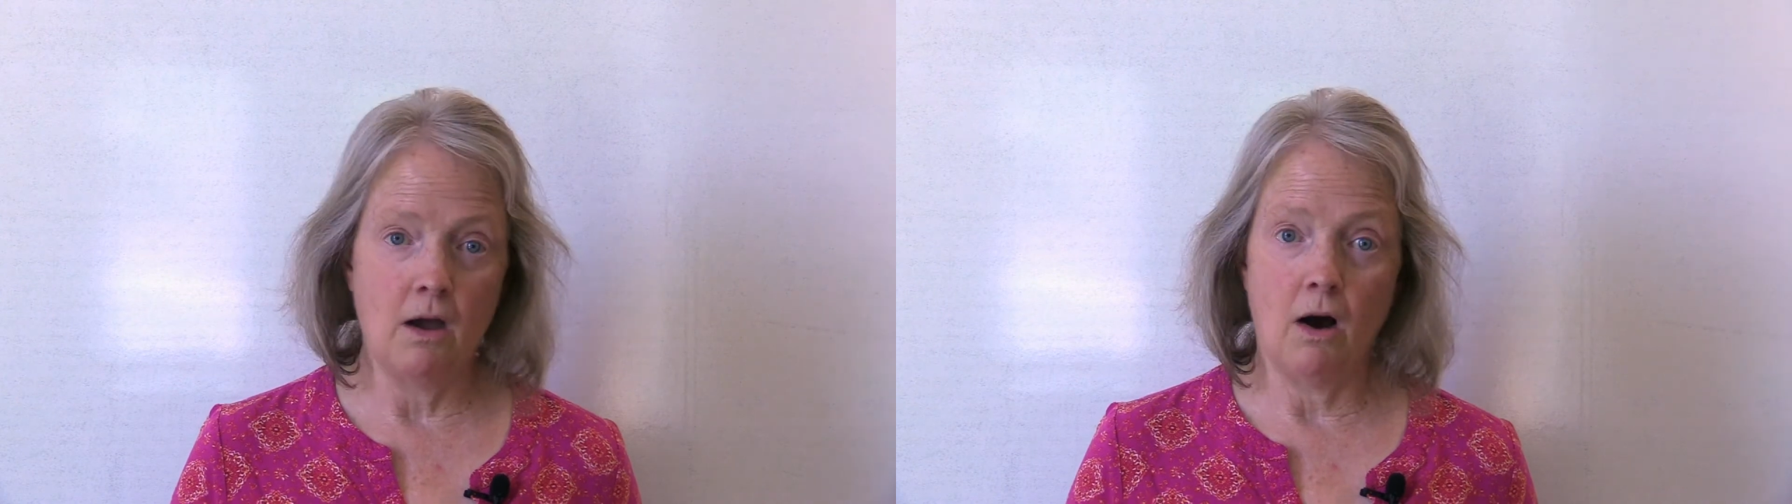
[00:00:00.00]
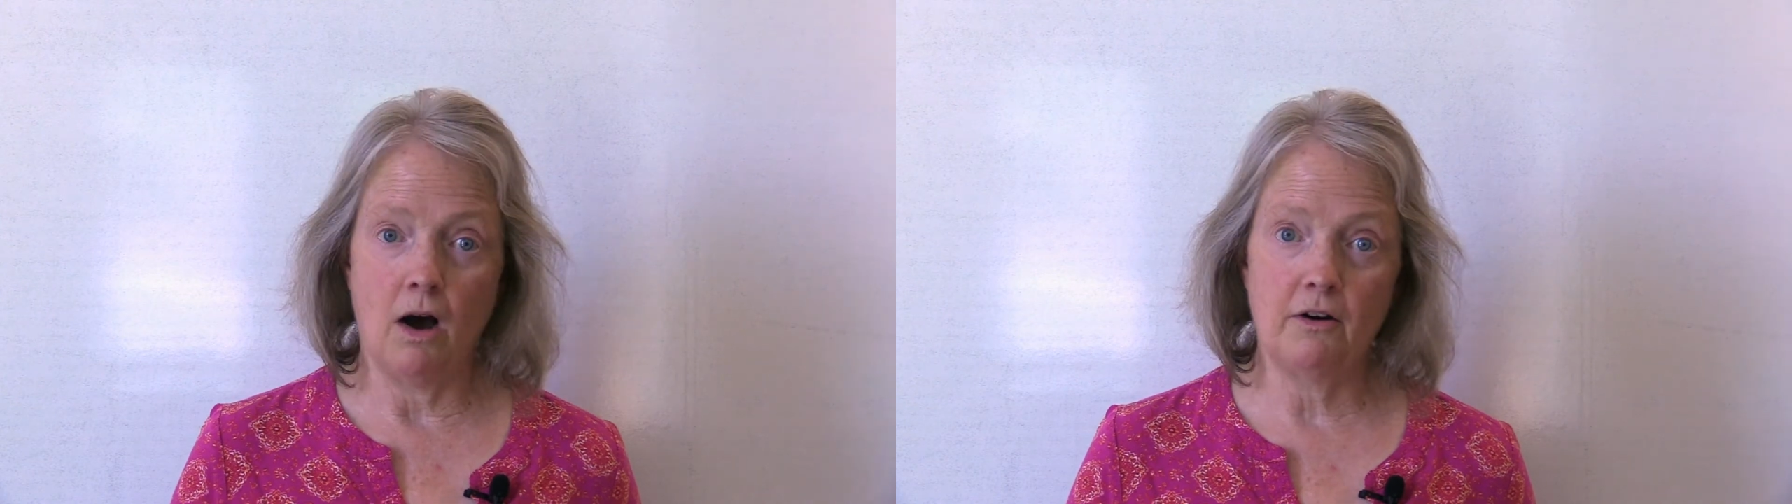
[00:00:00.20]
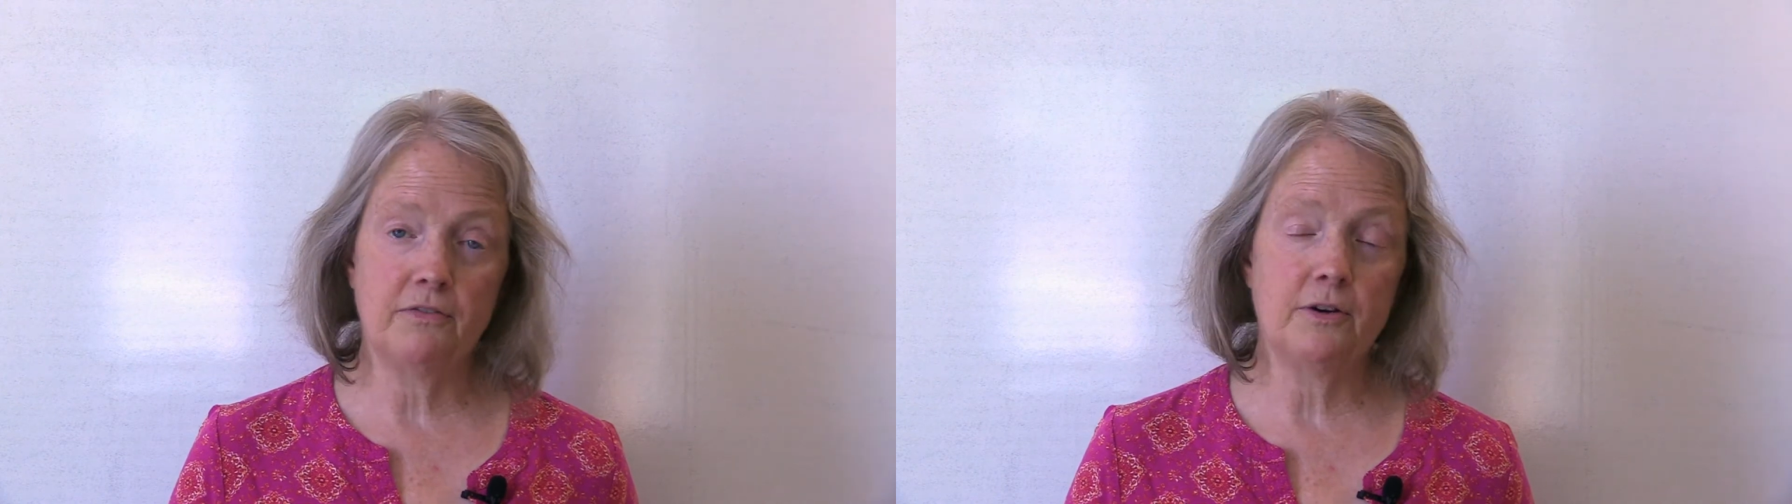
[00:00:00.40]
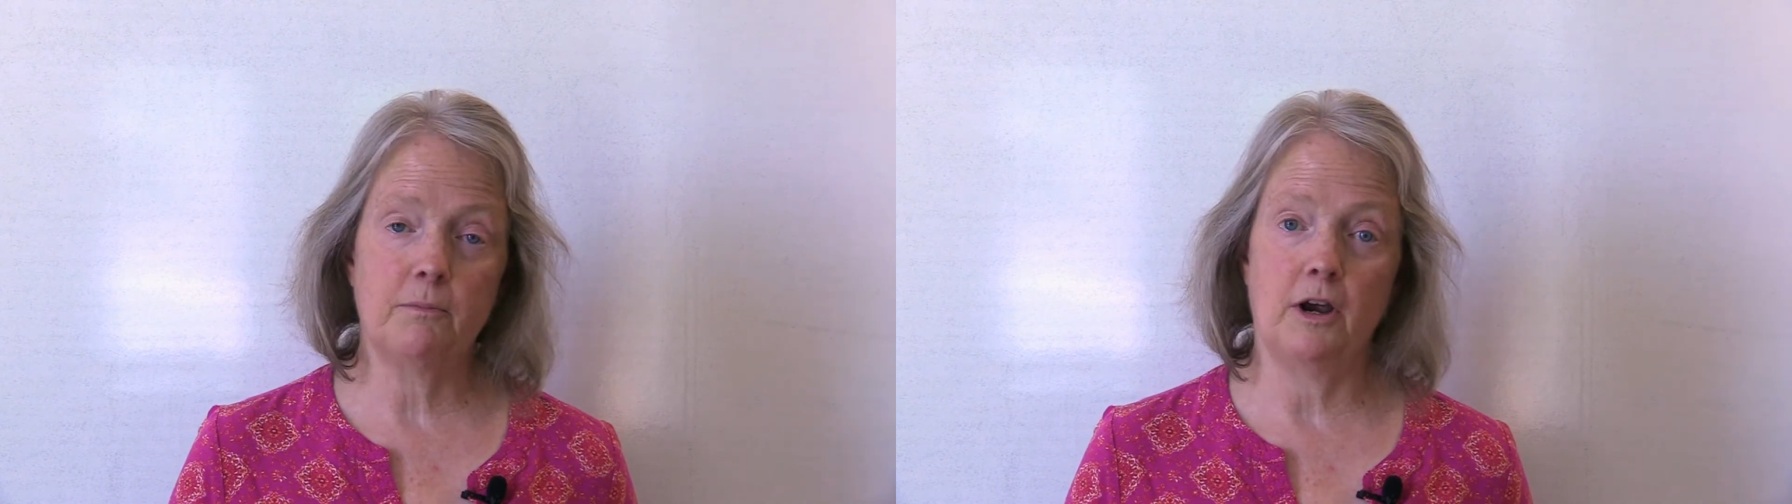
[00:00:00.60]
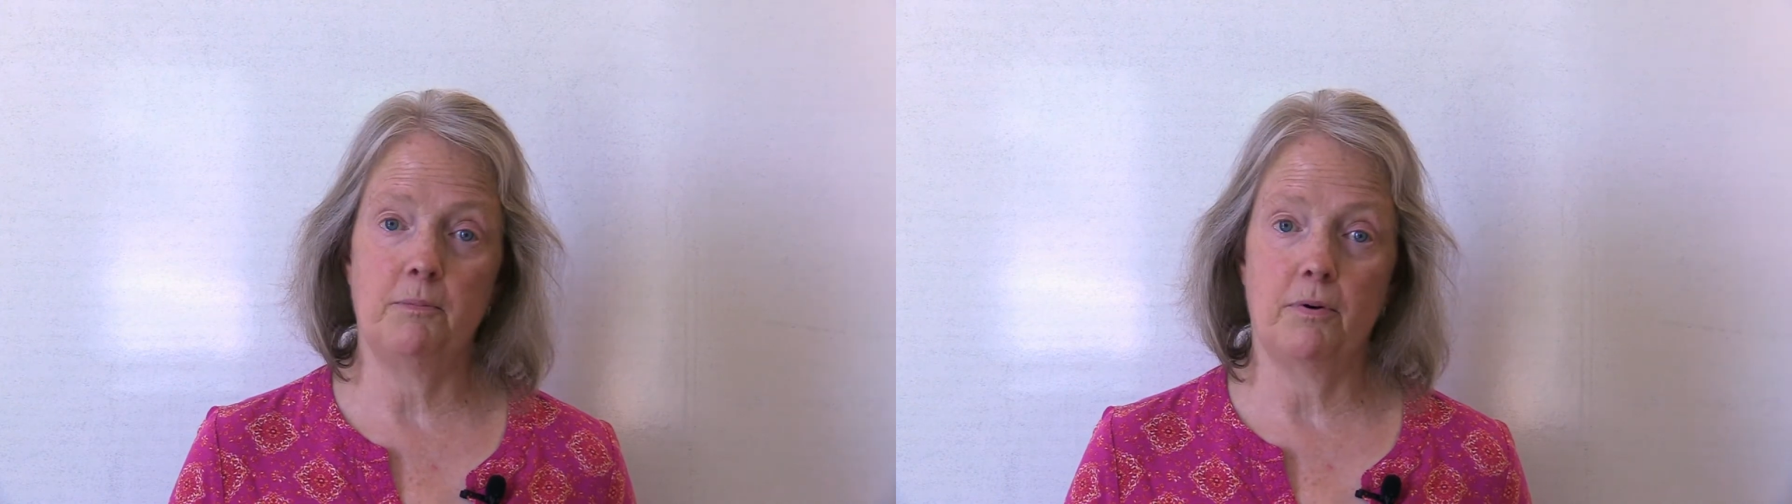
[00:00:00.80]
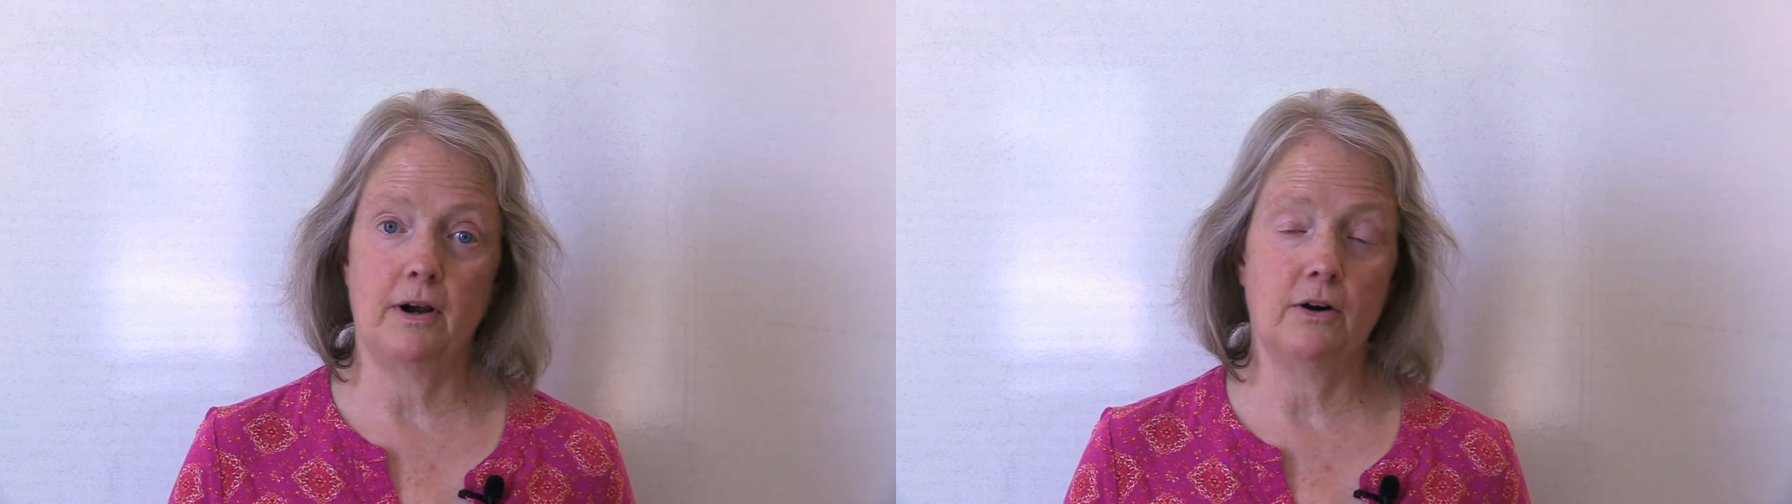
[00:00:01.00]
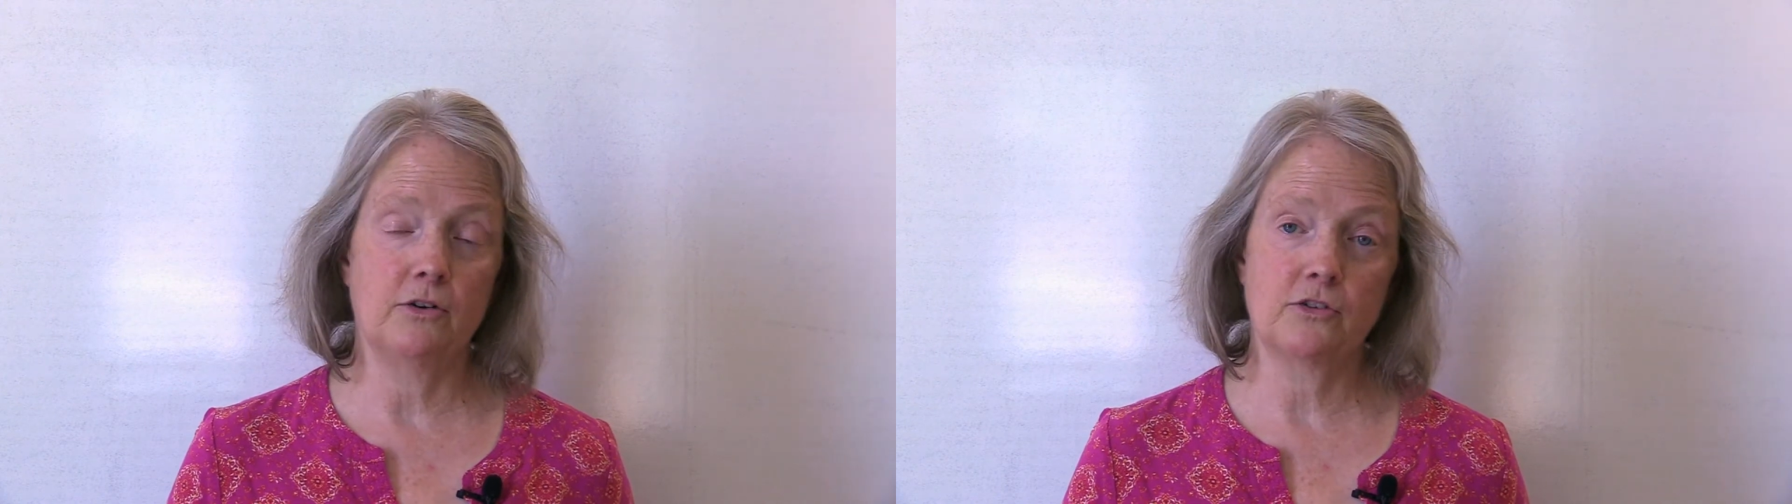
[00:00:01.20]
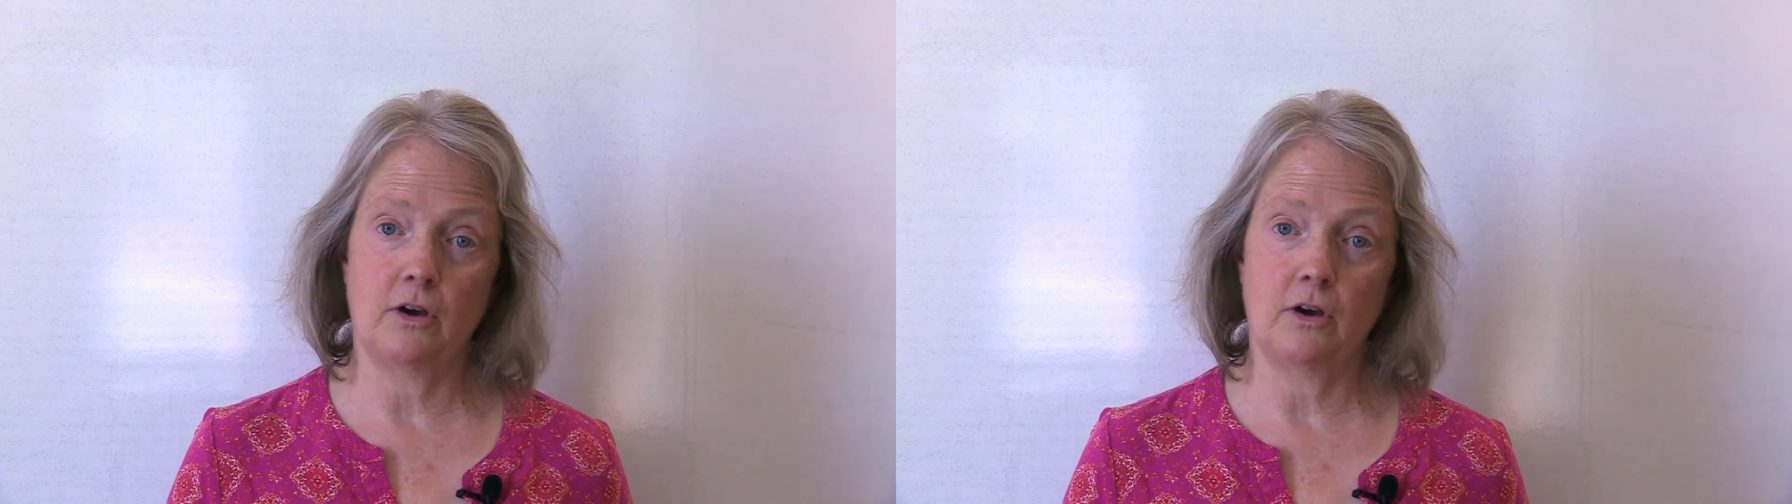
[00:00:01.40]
Often my prayers,